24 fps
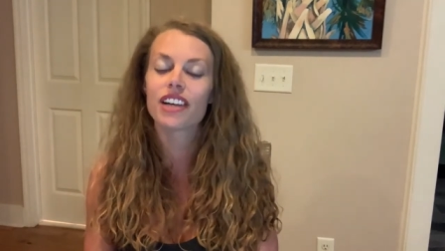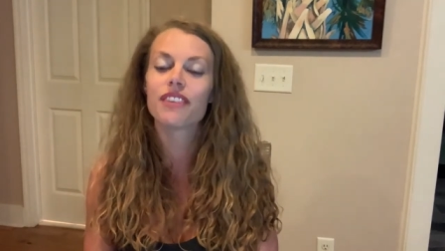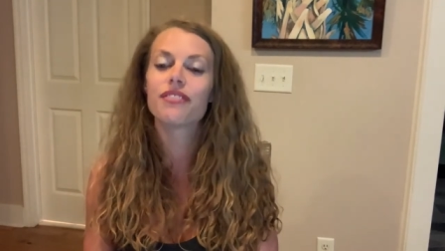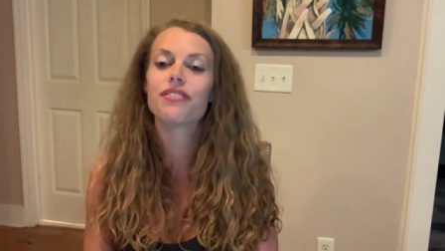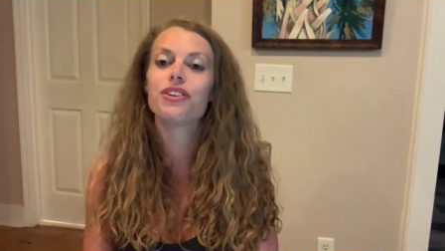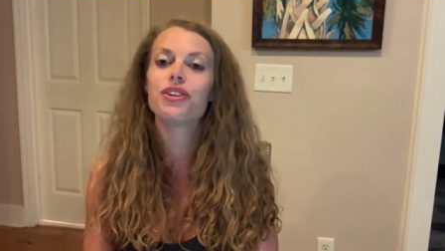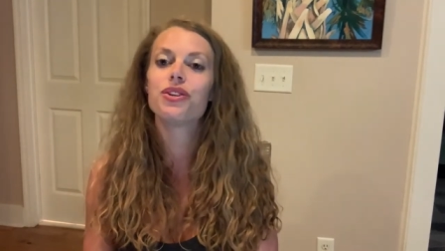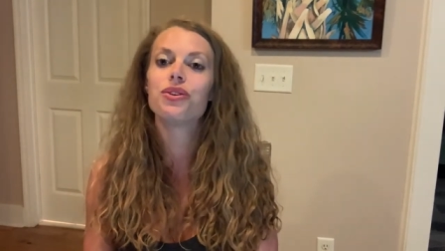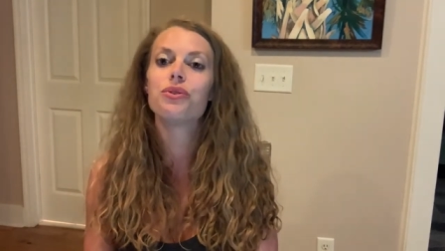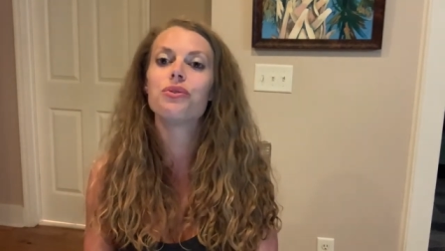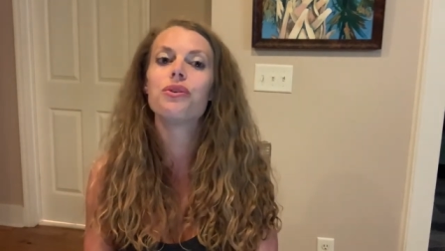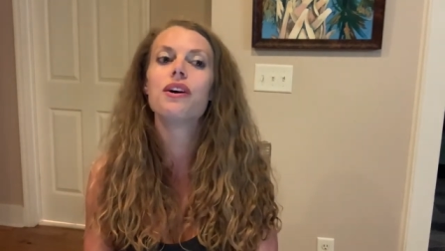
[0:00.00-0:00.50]
If
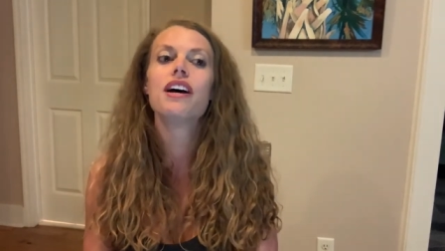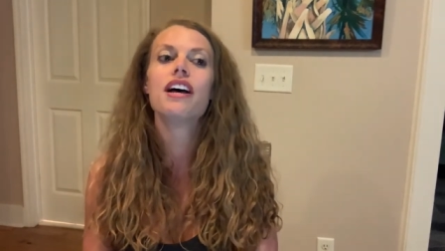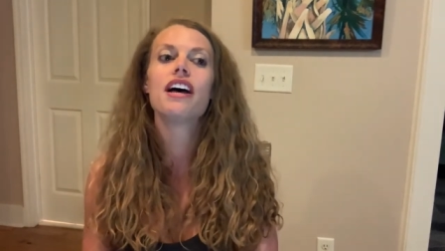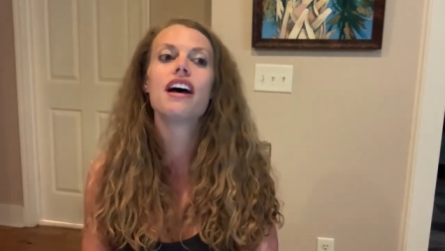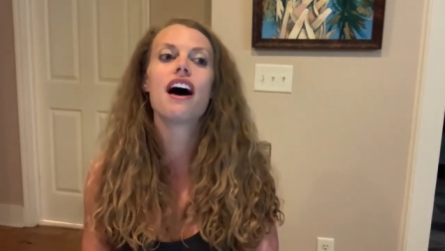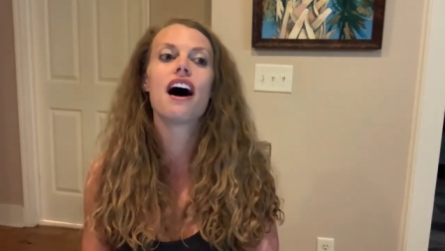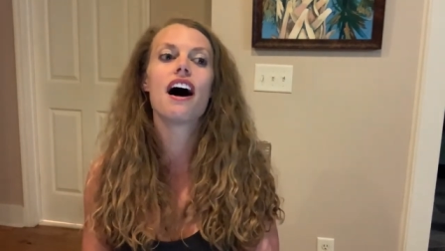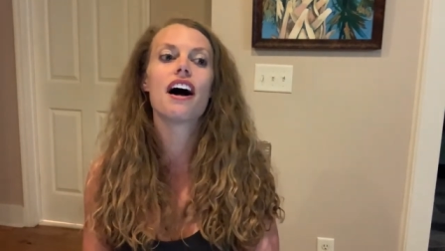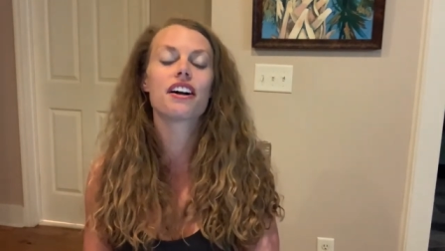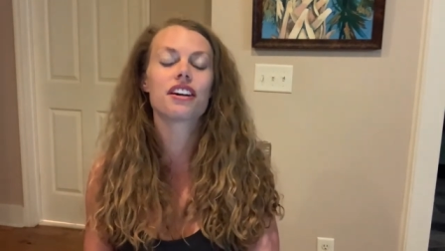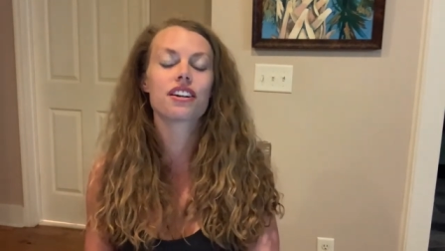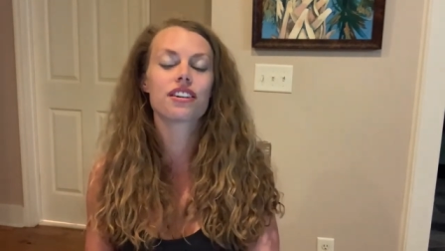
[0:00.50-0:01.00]
you
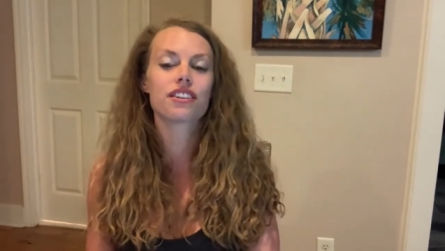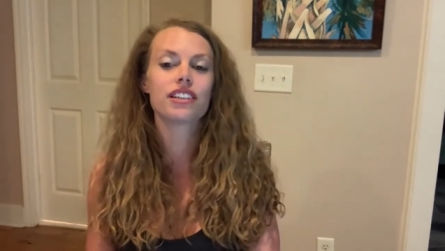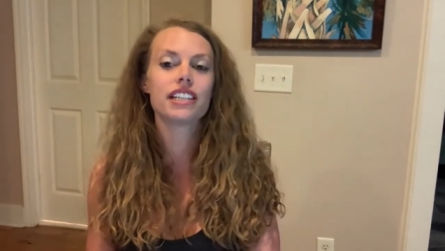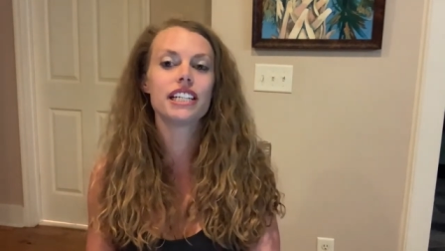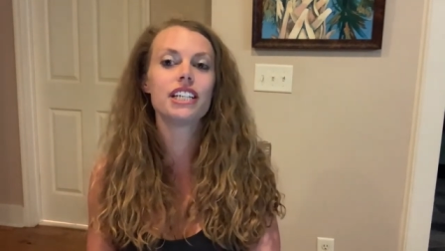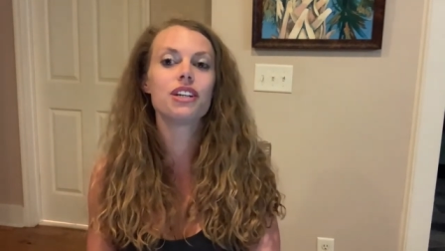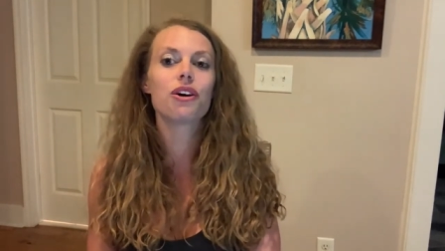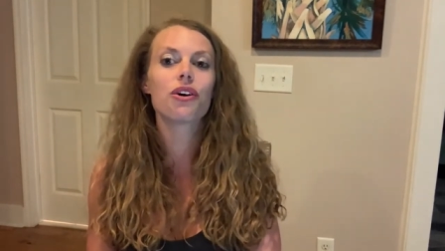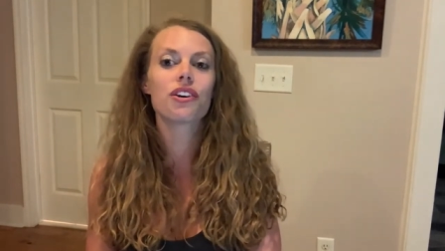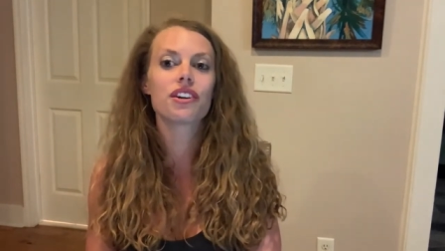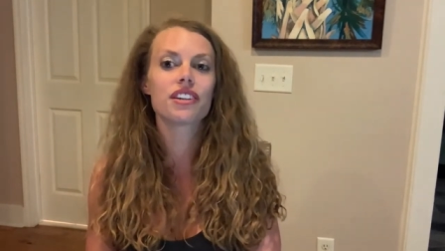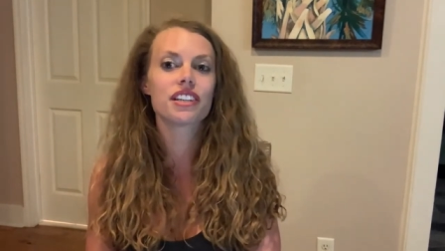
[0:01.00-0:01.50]

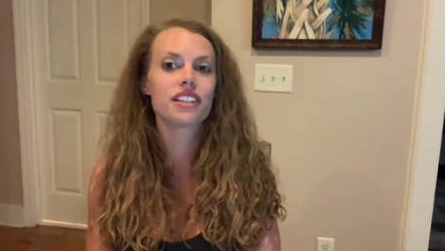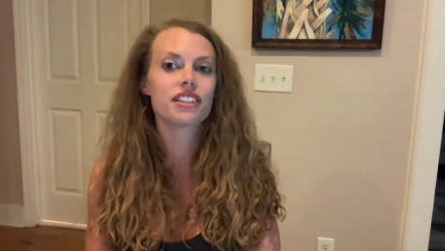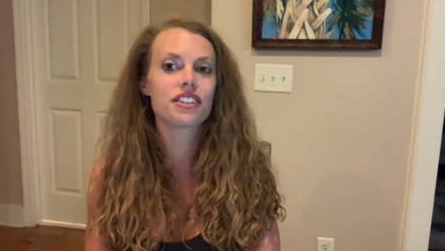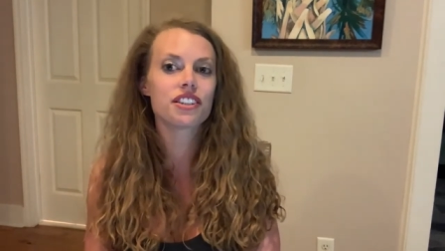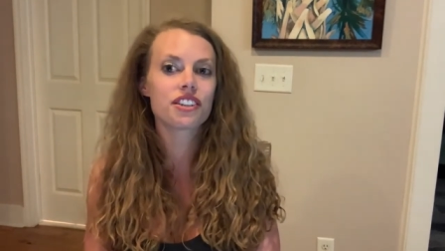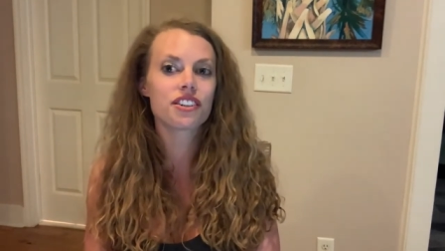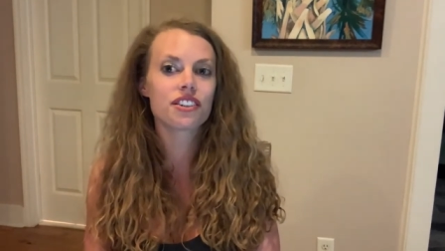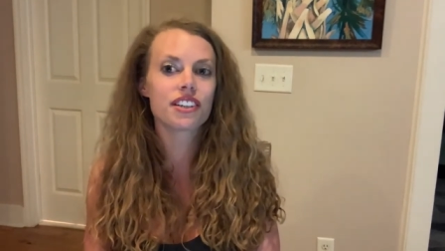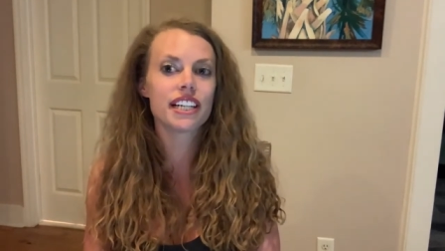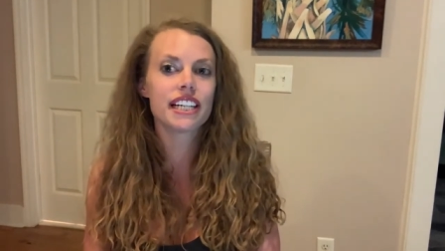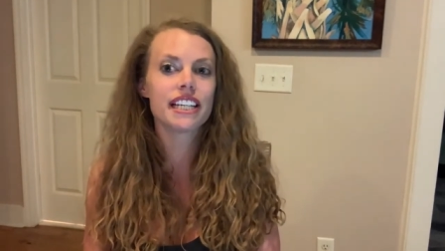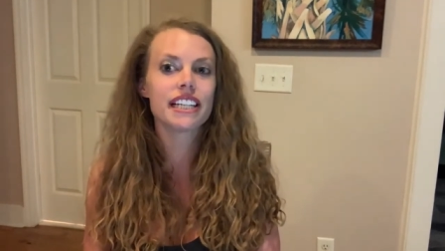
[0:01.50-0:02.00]
agree or
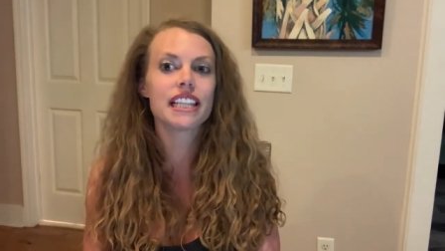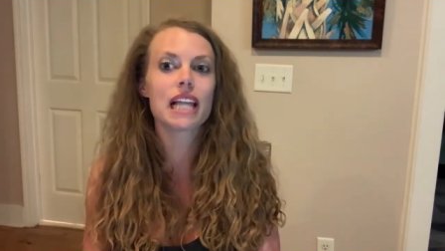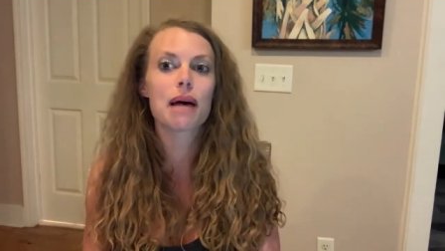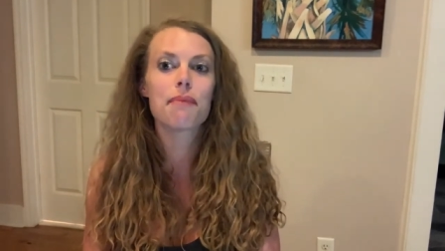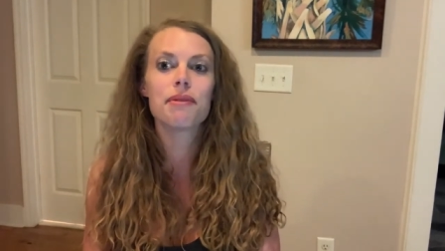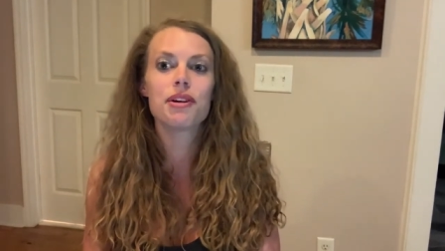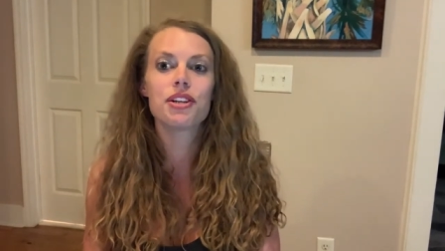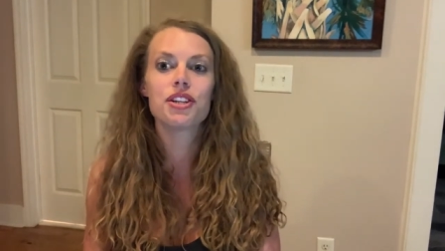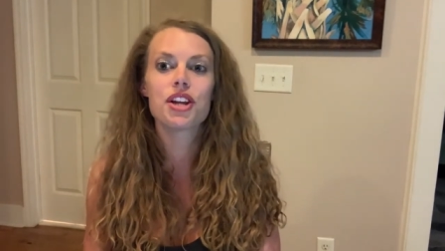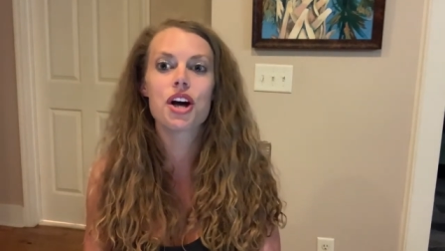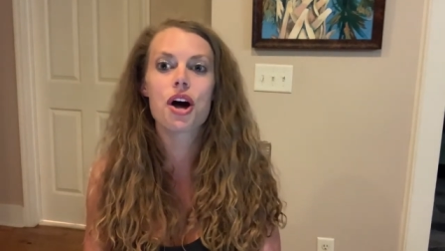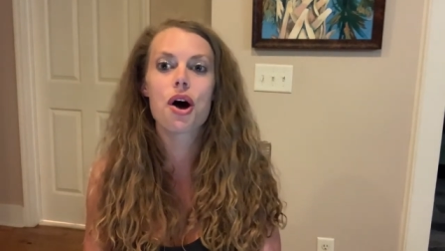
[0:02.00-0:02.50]
disagree, let
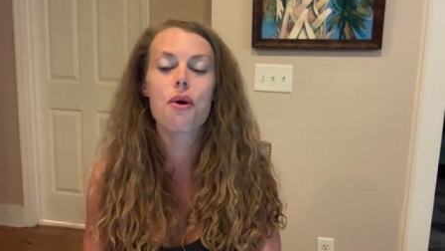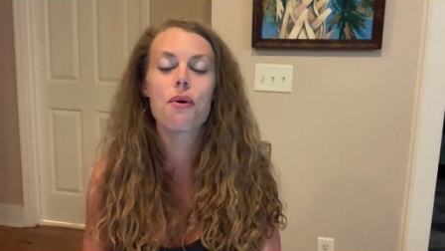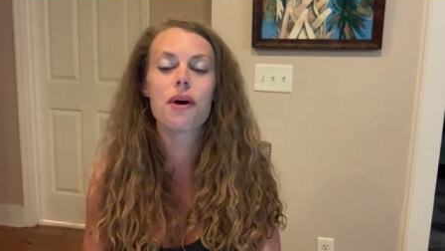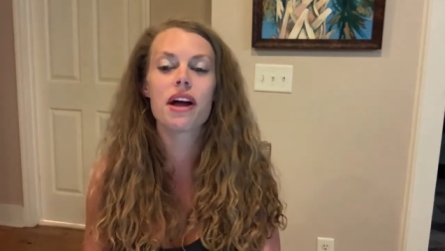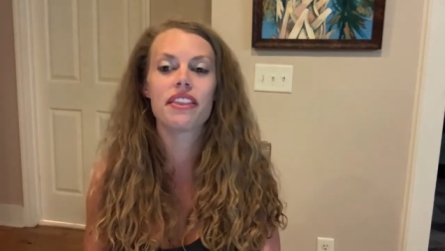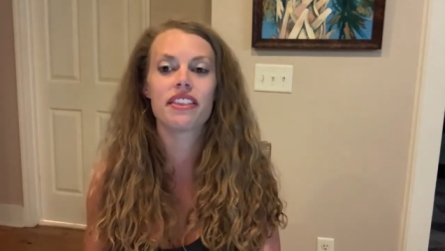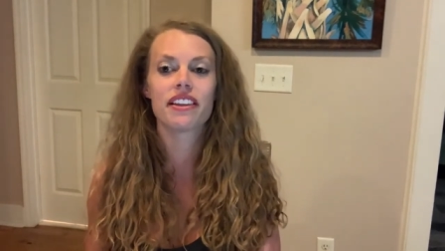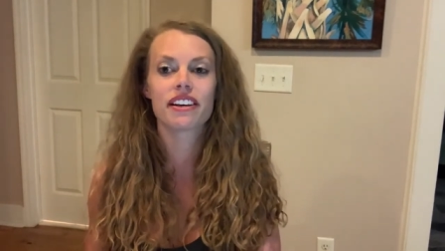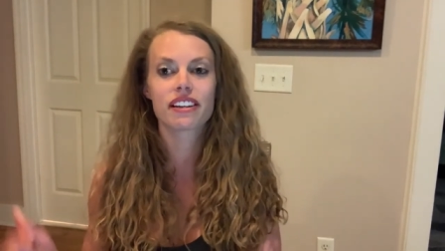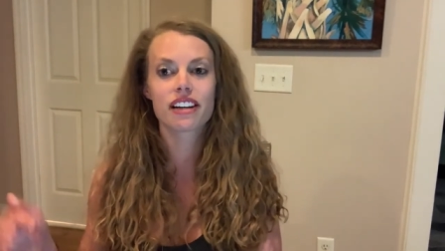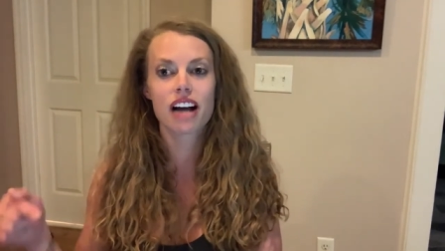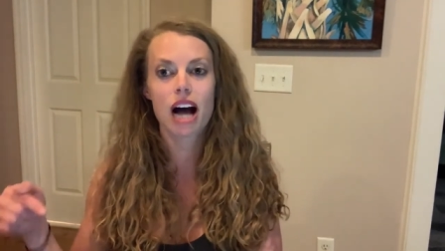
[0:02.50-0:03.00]
me know
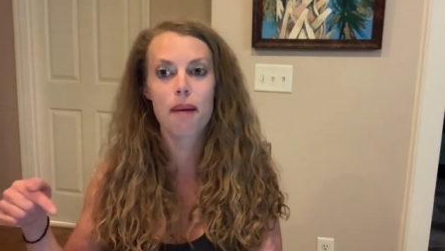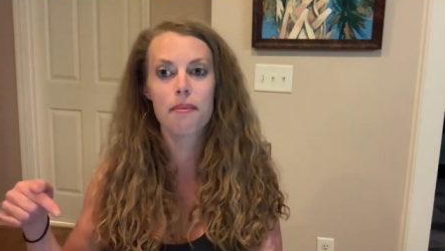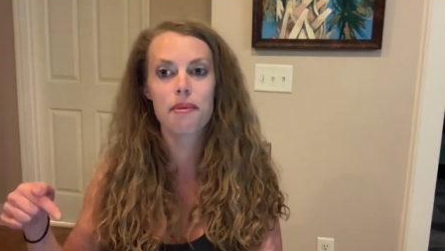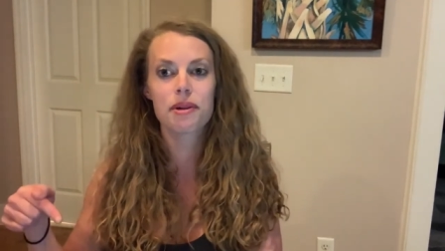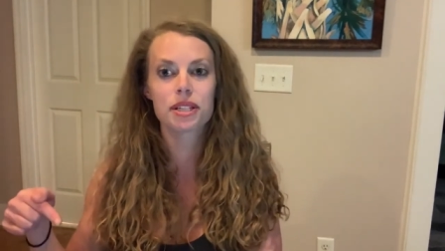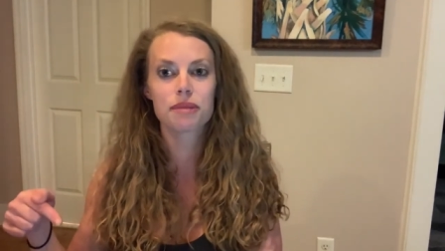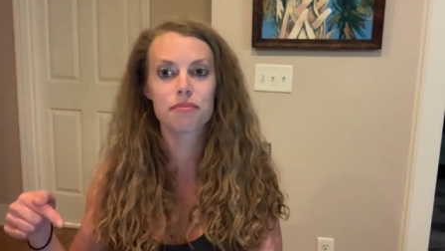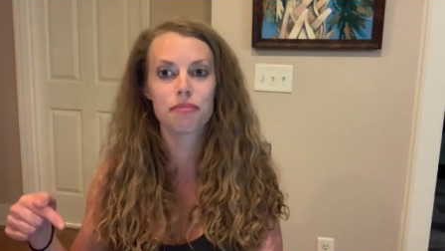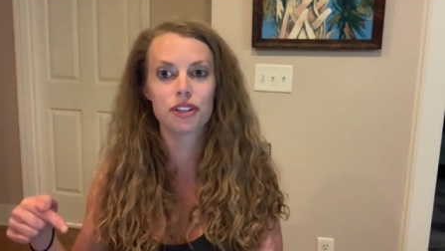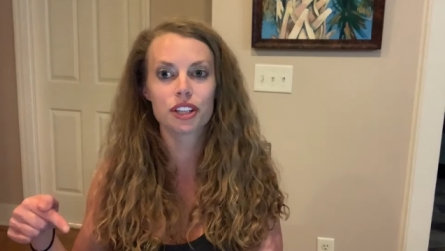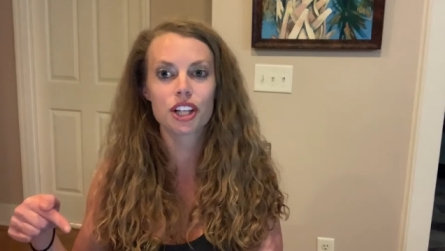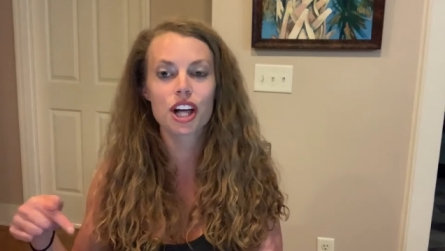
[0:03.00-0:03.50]
in the
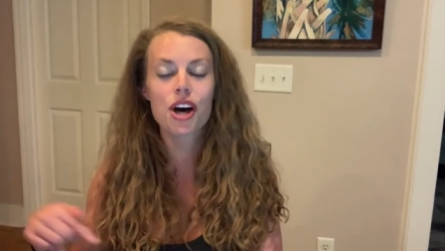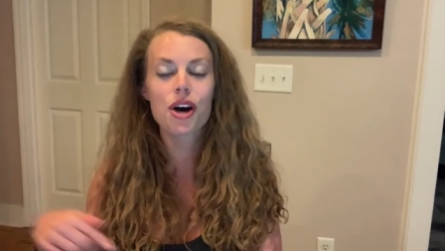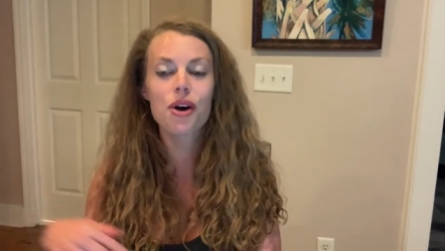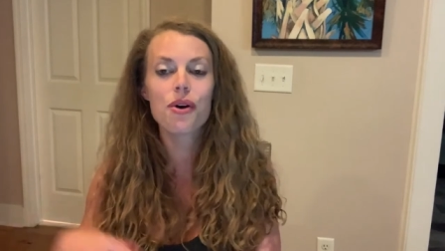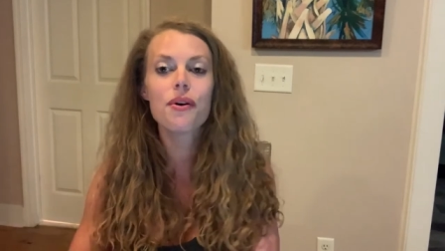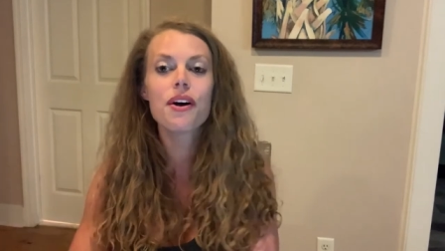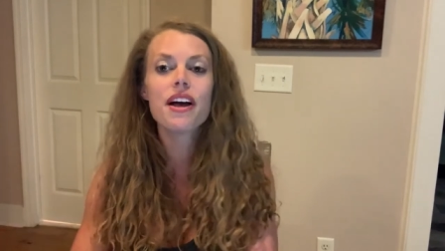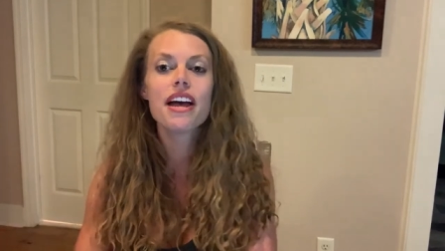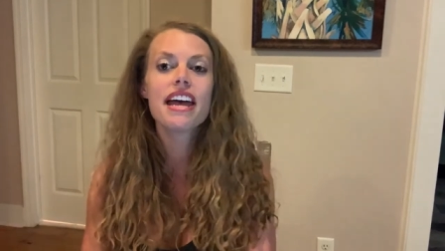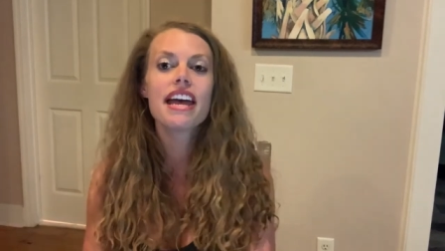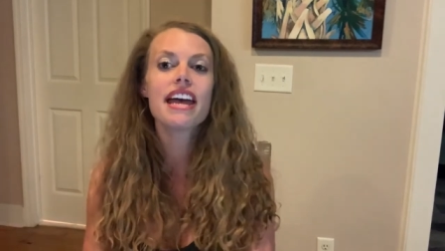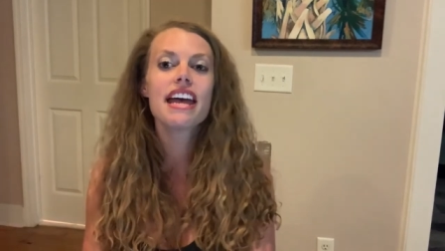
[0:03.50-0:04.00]
comments
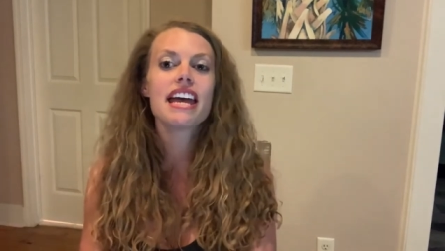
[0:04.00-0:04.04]
below.